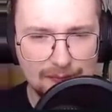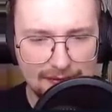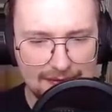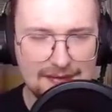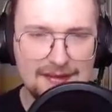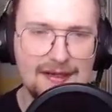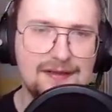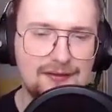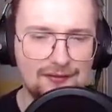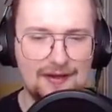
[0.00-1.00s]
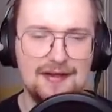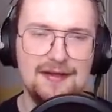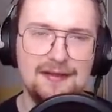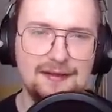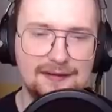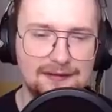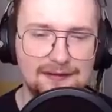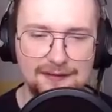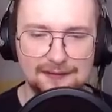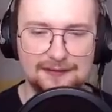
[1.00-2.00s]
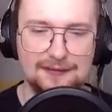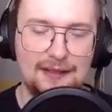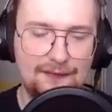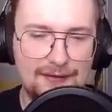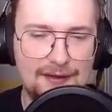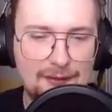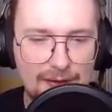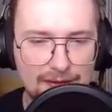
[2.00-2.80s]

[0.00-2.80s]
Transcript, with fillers: Isn't that strange? I find that quite